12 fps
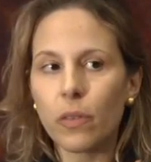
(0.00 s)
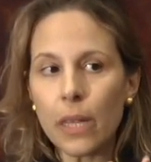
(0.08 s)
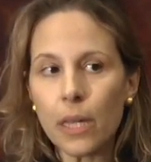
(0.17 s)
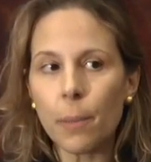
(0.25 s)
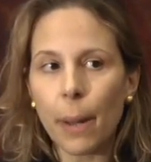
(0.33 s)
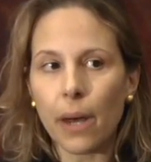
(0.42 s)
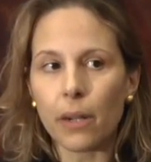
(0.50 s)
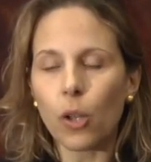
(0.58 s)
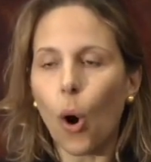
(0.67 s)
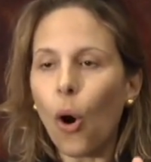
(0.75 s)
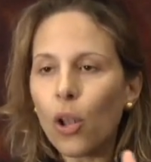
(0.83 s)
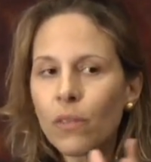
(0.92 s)
Think about
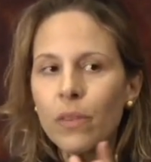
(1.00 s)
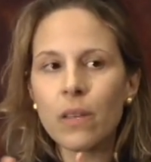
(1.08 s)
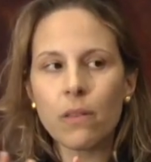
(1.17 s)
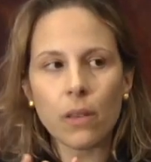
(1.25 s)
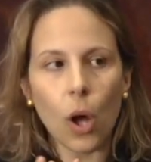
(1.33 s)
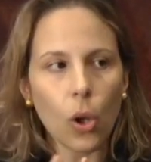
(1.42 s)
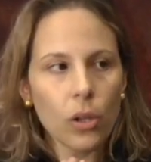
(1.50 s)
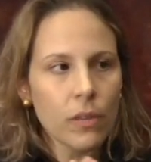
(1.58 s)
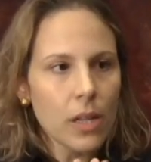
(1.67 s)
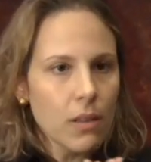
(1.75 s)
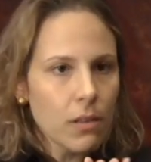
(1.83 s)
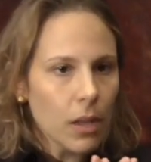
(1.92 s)
it. All of
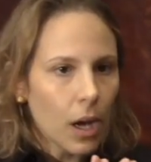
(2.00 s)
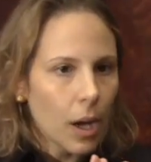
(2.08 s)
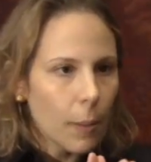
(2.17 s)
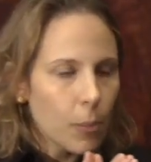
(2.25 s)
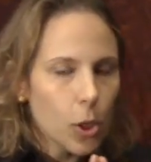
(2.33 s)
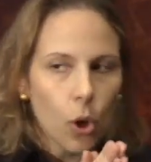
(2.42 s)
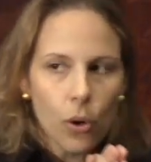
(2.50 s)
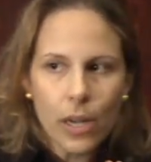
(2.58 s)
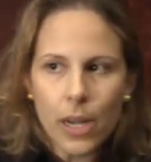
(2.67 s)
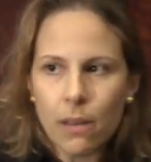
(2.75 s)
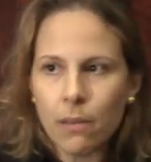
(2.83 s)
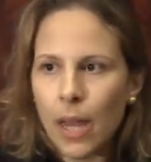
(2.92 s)
these
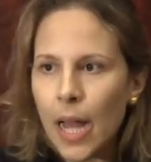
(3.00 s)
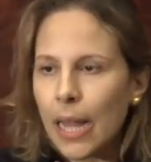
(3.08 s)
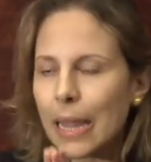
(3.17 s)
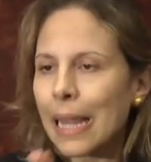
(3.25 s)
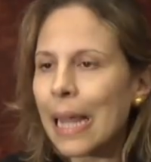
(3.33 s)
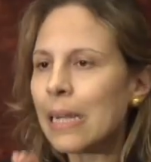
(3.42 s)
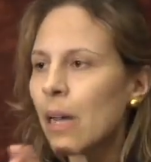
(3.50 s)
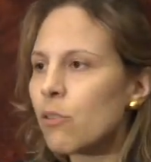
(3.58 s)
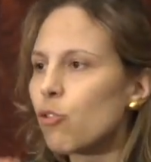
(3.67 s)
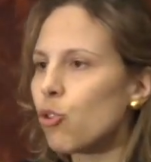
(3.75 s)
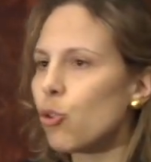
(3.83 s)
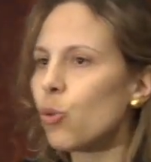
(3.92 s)
learnings led
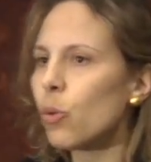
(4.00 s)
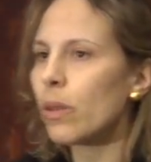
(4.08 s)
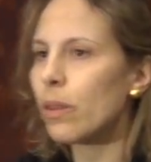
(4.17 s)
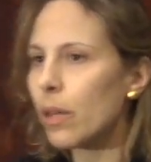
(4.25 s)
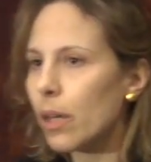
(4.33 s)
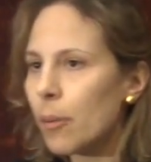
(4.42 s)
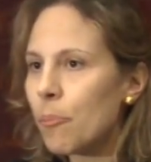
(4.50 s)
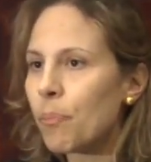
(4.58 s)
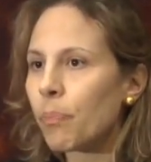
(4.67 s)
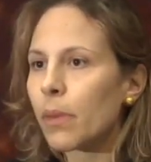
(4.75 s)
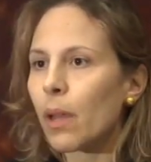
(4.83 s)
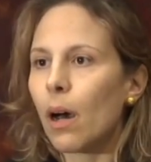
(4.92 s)
us to the
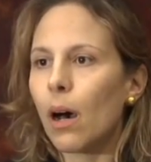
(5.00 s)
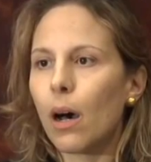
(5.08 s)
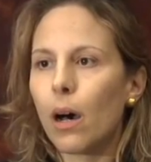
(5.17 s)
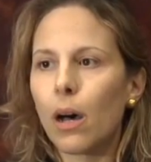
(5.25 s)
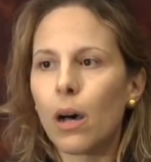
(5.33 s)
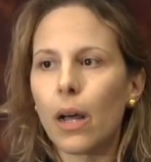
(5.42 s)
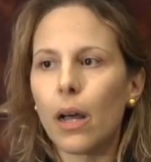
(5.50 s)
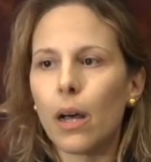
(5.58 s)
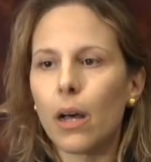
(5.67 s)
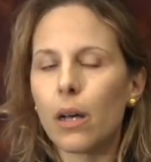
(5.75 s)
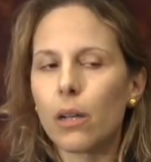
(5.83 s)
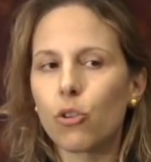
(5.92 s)

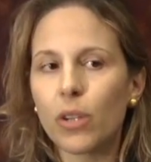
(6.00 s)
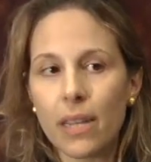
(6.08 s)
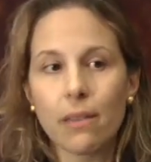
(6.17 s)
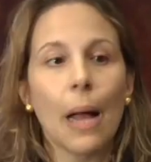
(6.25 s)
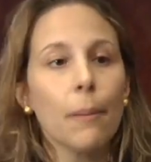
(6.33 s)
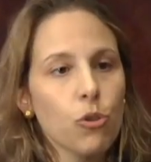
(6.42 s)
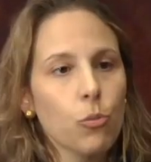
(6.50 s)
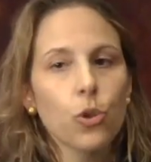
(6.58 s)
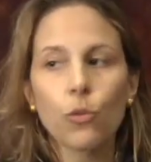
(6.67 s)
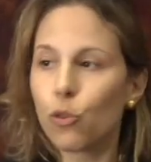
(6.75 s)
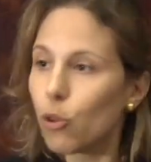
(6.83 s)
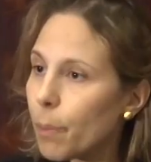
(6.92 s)

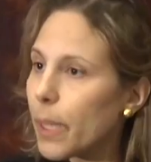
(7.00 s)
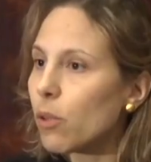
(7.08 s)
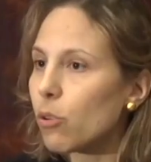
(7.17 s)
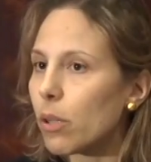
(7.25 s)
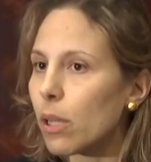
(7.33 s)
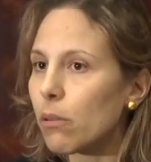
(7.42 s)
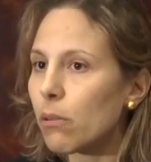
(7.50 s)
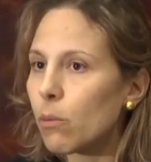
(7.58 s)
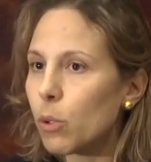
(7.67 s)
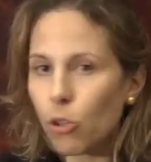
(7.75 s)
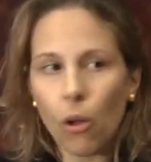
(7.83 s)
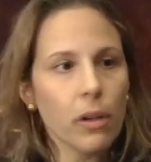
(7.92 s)
establishment of European Union.
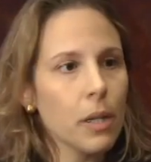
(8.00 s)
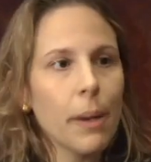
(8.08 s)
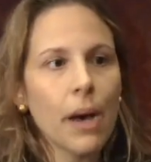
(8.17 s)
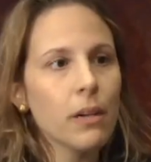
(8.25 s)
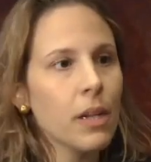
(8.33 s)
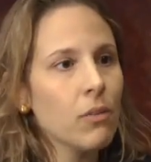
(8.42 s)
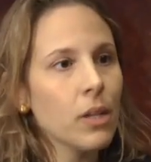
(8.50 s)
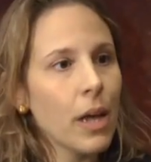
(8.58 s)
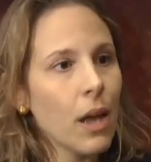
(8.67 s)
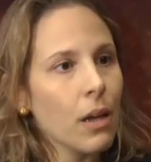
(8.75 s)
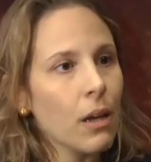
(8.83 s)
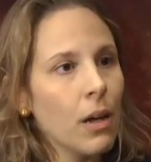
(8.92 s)
We're talking about it every
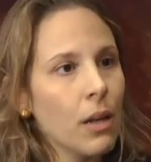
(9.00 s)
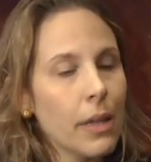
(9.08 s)
day.